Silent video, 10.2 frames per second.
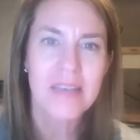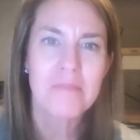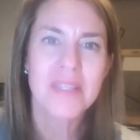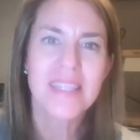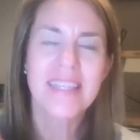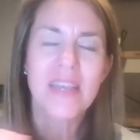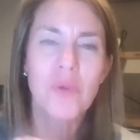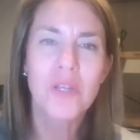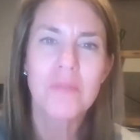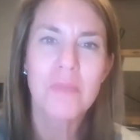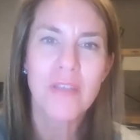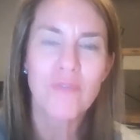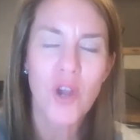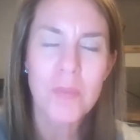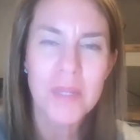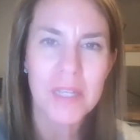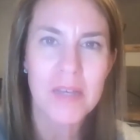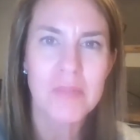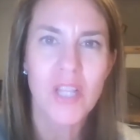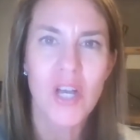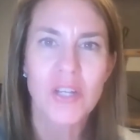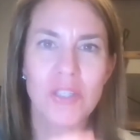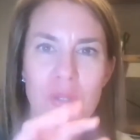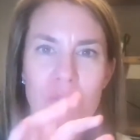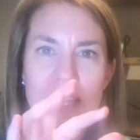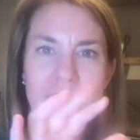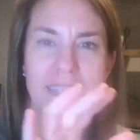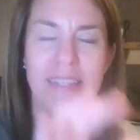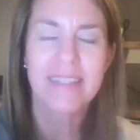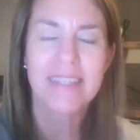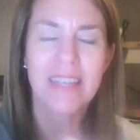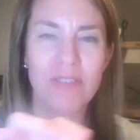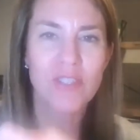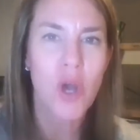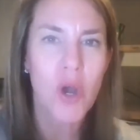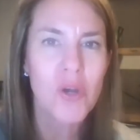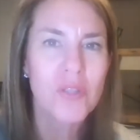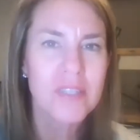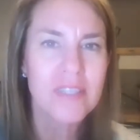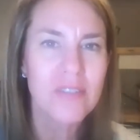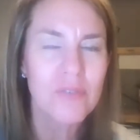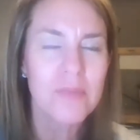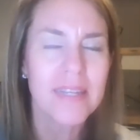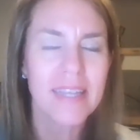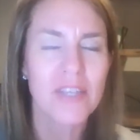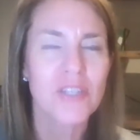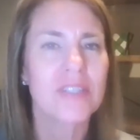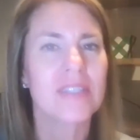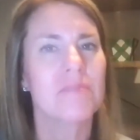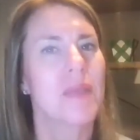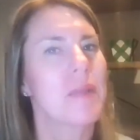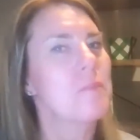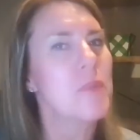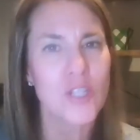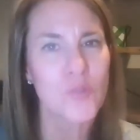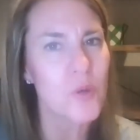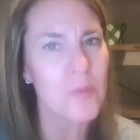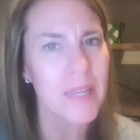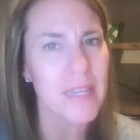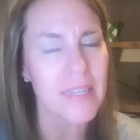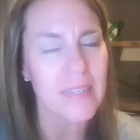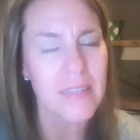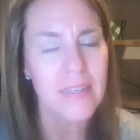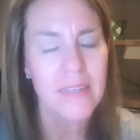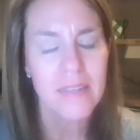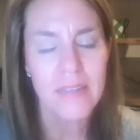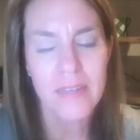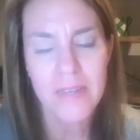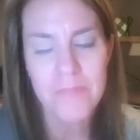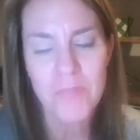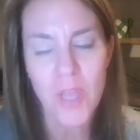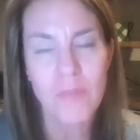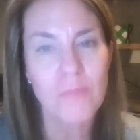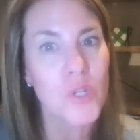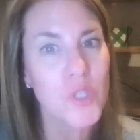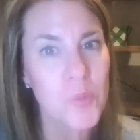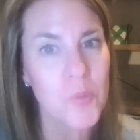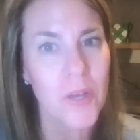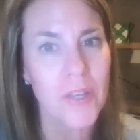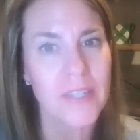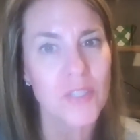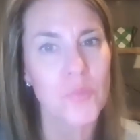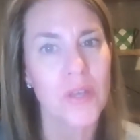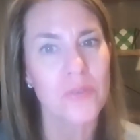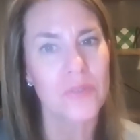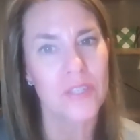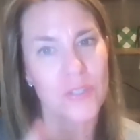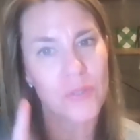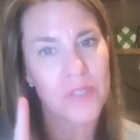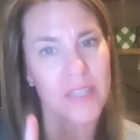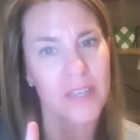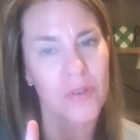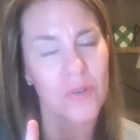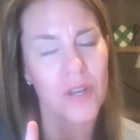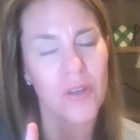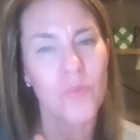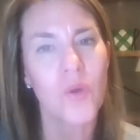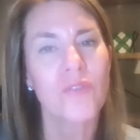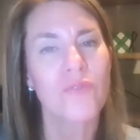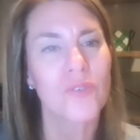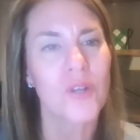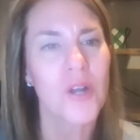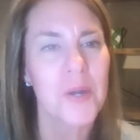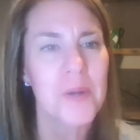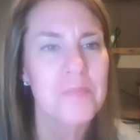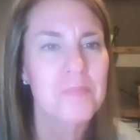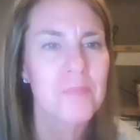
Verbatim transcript: But then they wanted Big Pharma to come along so they can give us all these different medications and make much more money um, on multiple products rather than using a, a one for all.